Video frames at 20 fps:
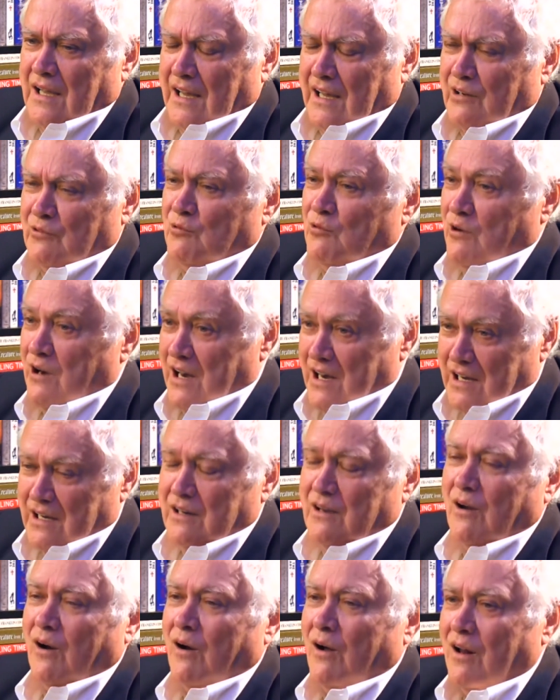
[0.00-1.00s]
and
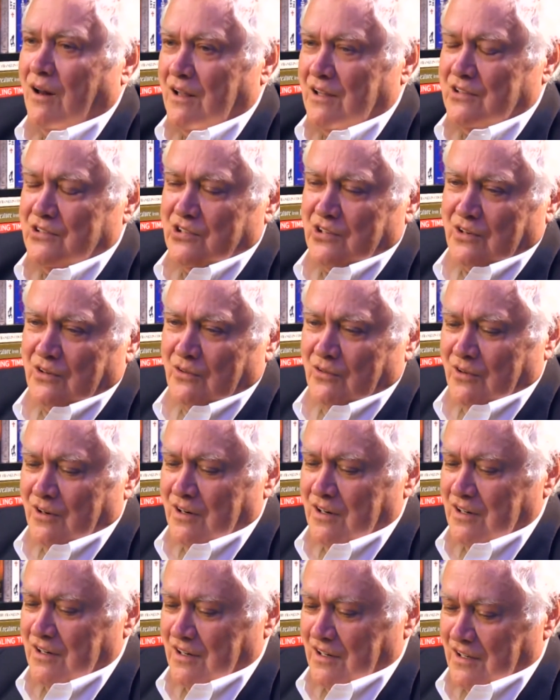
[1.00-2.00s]
Reed College in
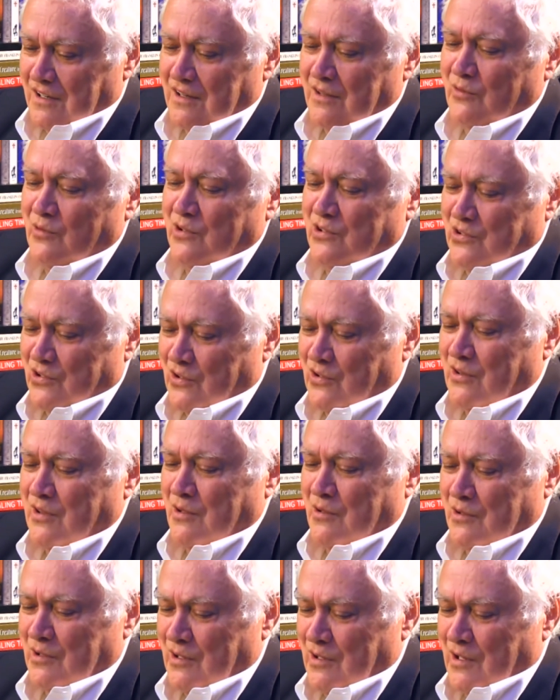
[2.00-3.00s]
Oregon, which are
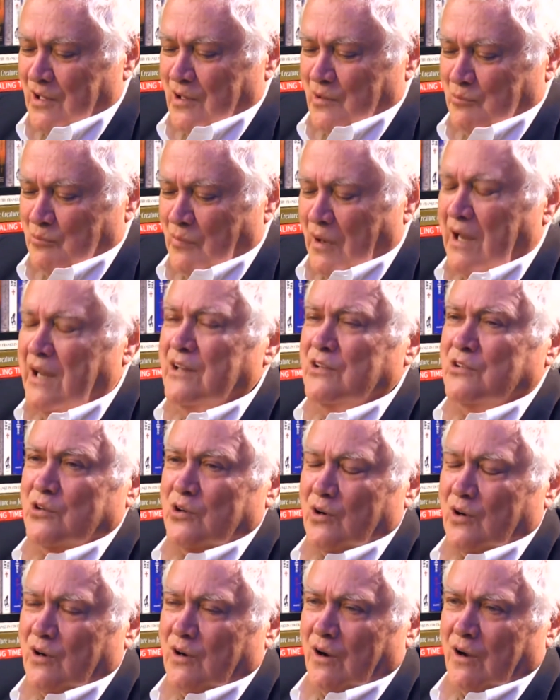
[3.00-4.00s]
the
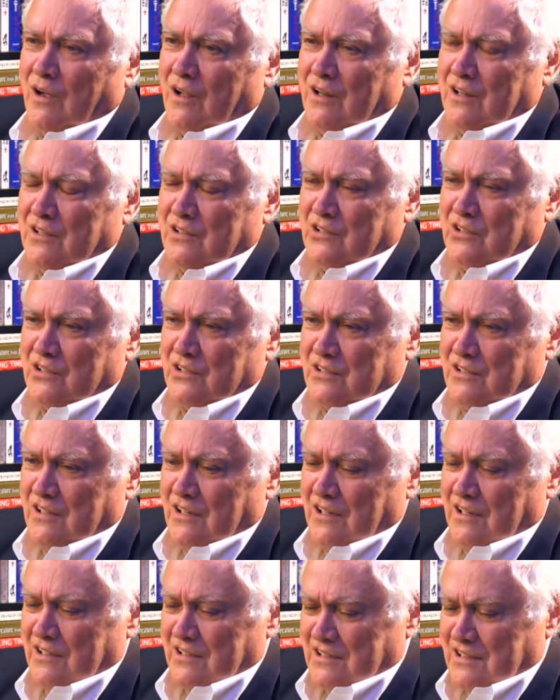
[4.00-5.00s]
major colleges
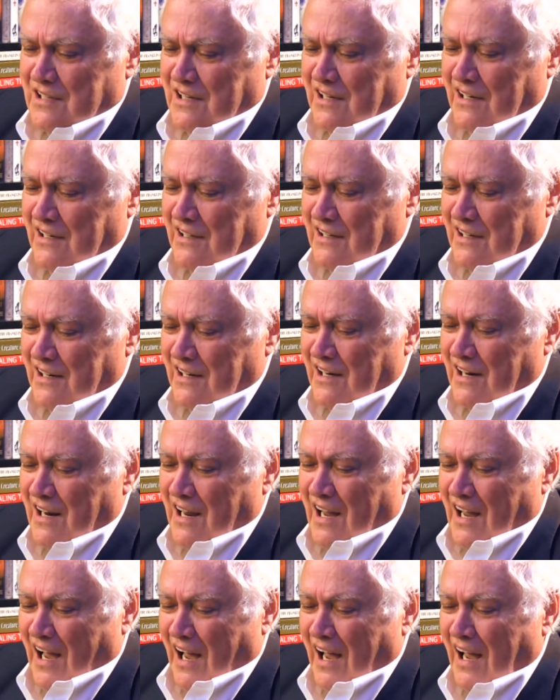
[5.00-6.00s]
I attended,
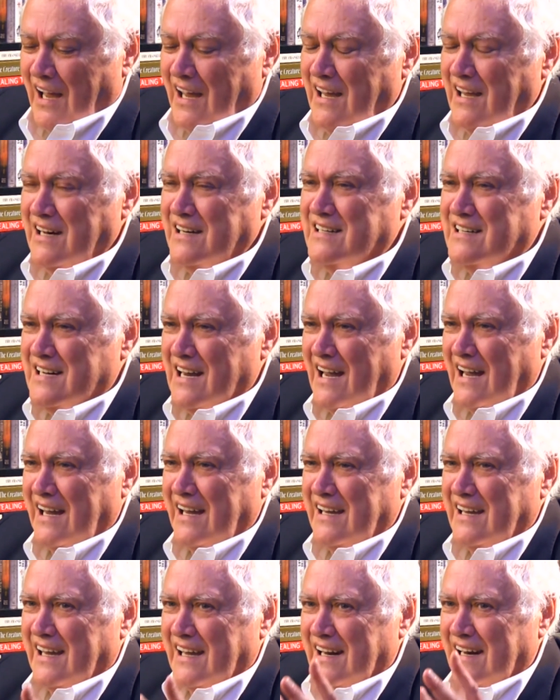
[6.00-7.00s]
I had
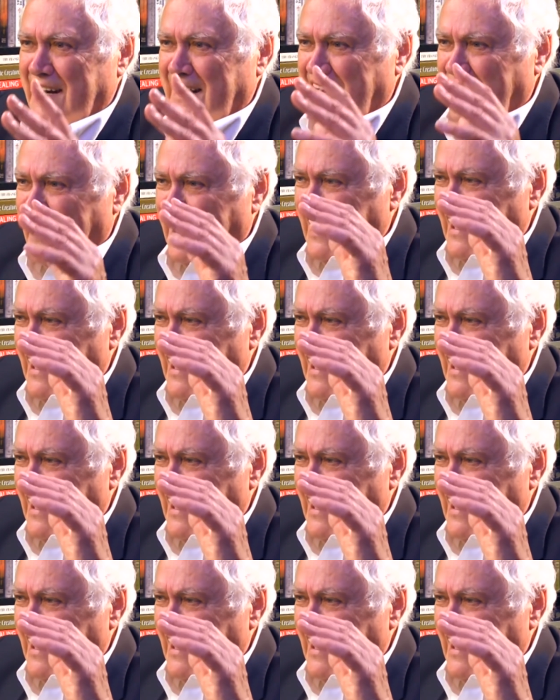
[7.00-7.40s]
taken